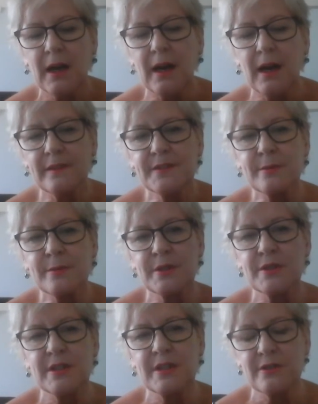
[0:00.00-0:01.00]
I've
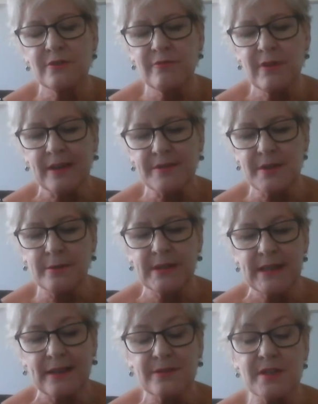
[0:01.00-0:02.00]
switched these around so it
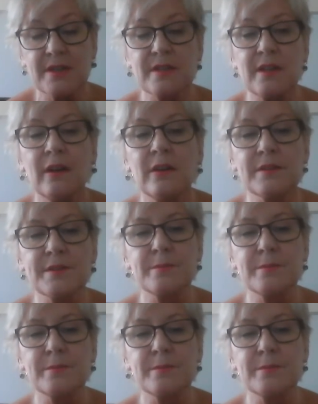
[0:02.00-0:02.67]
now starts